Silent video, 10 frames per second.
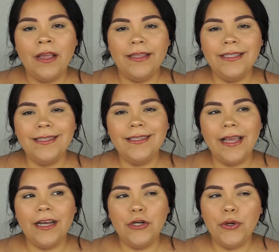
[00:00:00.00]
This is
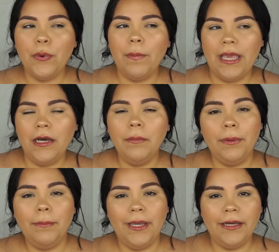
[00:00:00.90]
like a no makeup
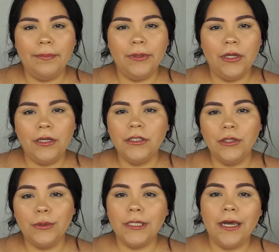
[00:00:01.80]
makeup look,
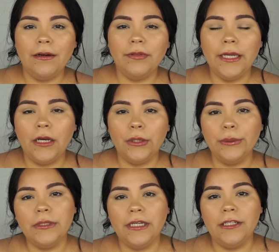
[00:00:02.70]
so it's kind of like on
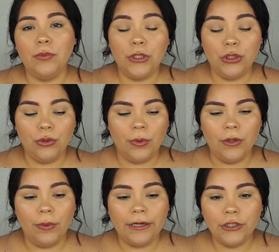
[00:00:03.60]
those days when you don't want to
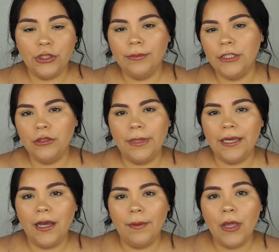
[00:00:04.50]
wear too much
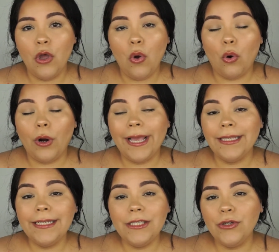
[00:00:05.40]
makeup, or at
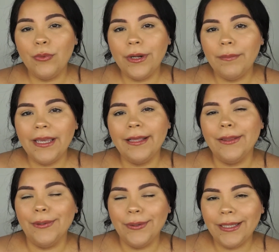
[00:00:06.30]
least you don't want to make it
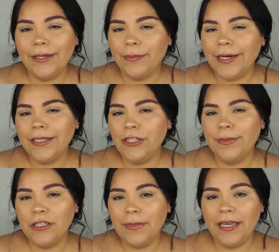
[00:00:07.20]
look like you're wearing too
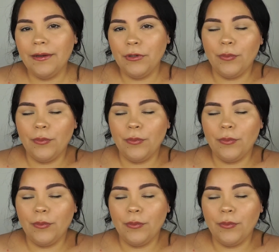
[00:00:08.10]
much makeup.